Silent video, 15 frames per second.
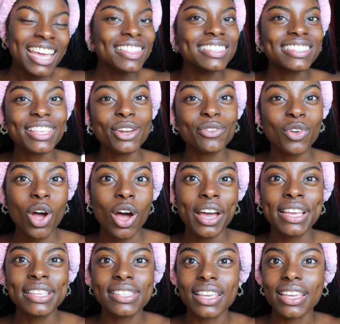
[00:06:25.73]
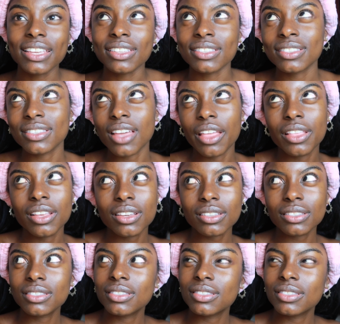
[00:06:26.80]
The skin of our eyes is, I think,